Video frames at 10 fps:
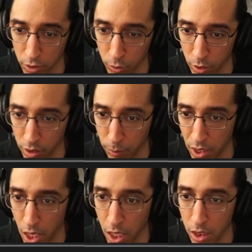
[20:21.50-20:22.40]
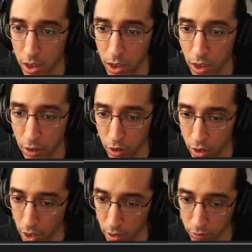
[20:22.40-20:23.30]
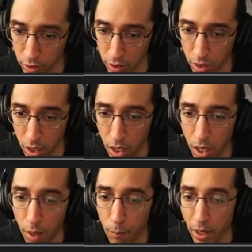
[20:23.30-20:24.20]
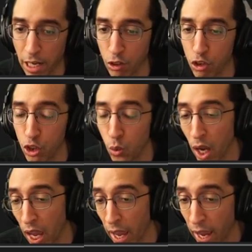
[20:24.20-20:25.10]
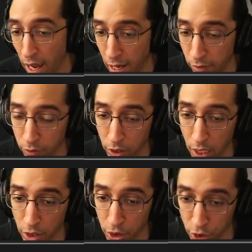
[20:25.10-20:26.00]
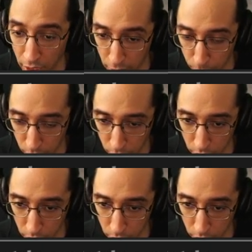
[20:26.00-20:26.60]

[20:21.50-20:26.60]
so I have to be a little careful, but I do have shape.